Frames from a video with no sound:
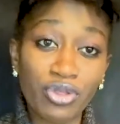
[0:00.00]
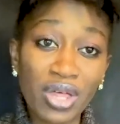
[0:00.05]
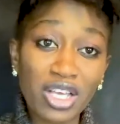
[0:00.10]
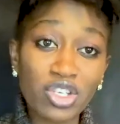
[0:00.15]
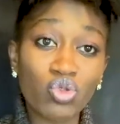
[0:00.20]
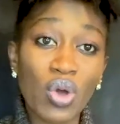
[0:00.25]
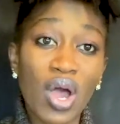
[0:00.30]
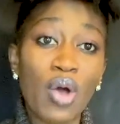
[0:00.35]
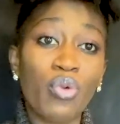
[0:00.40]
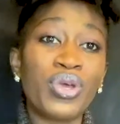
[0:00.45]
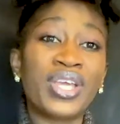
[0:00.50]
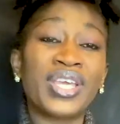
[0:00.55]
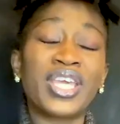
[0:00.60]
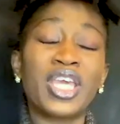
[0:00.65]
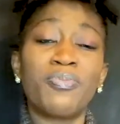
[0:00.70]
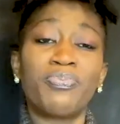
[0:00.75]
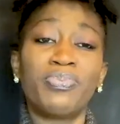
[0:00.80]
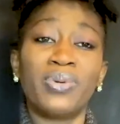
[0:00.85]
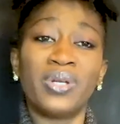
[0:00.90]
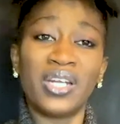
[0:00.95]
That's why we
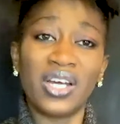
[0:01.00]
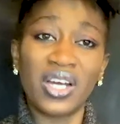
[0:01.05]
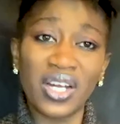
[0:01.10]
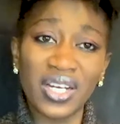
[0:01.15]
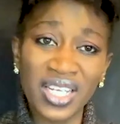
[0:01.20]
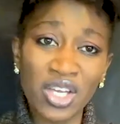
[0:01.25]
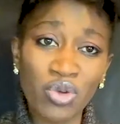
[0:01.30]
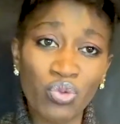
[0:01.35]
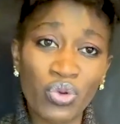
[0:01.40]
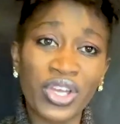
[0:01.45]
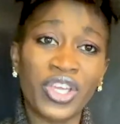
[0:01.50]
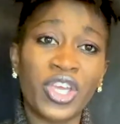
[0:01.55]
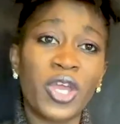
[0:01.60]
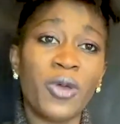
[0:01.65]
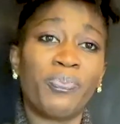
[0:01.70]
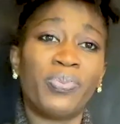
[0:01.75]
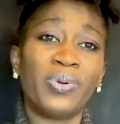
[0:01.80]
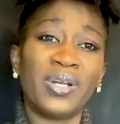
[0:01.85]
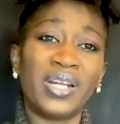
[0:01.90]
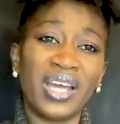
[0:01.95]
keep learning, we
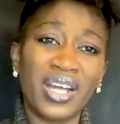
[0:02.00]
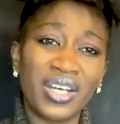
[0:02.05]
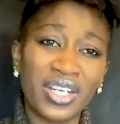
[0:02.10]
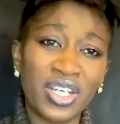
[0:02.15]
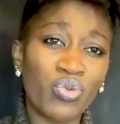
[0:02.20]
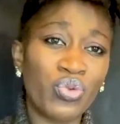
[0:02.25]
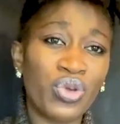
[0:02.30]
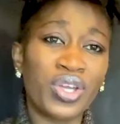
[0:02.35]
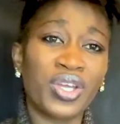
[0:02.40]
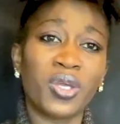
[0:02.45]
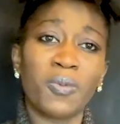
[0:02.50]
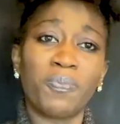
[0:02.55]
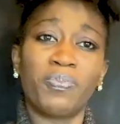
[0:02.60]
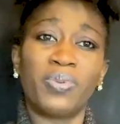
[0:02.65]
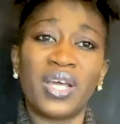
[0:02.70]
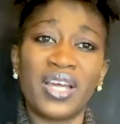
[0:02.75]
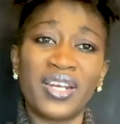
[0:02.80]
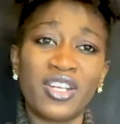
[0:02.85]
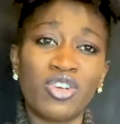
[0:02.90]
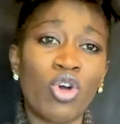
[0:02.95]
keep learning, we keep
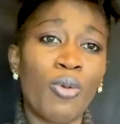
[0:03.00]
learning.